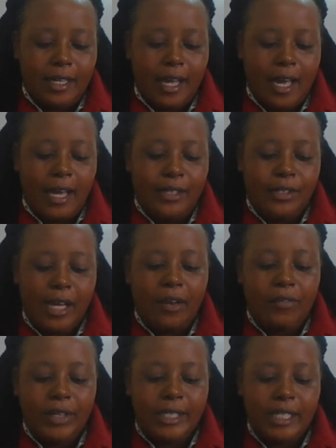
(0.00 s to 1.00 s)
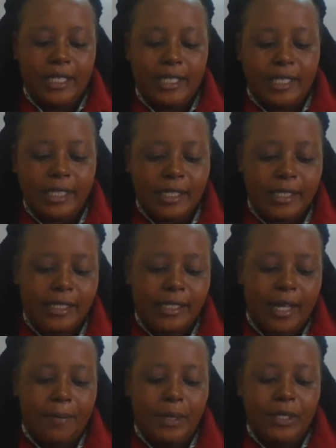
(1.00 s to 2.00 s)
In soil fertility, it is
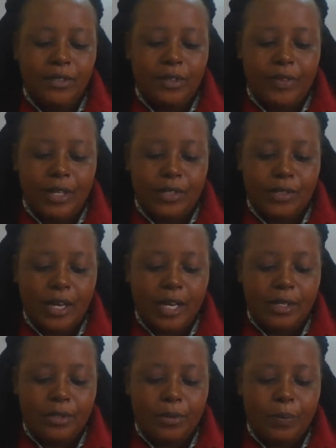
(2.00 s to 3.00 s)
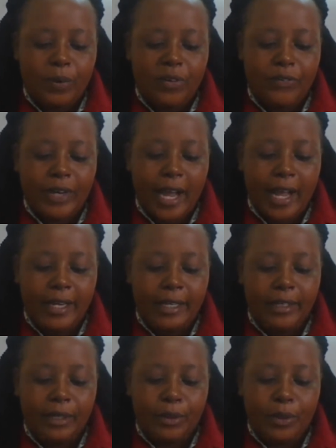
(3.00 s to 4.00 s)
the ability of the soil to
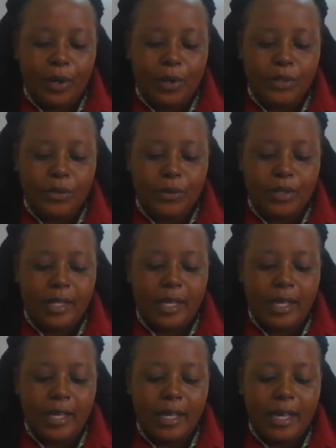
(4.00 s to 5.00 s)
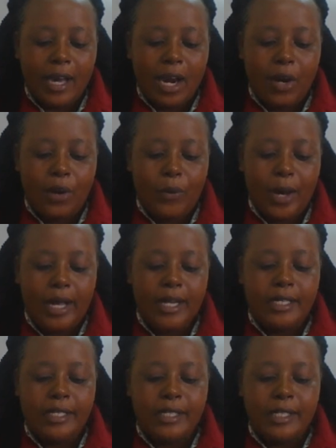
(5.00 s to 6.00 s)
provide crops with the
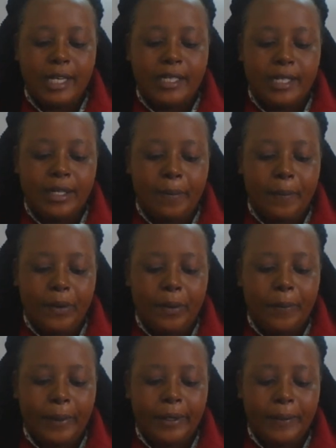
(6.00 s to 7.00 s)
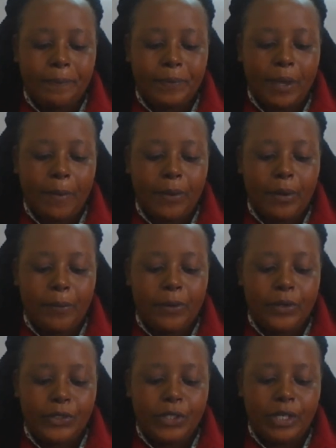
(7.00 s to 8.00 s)
required nutrient in proper
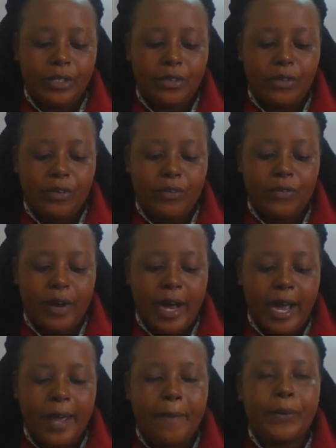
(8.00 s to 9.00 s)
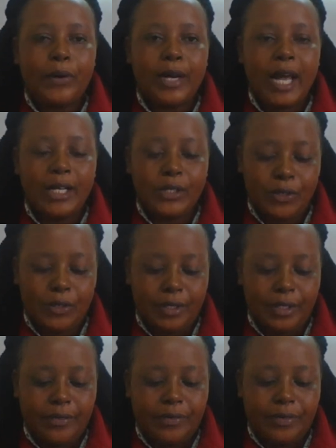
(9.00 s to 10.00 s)
proportion for high production.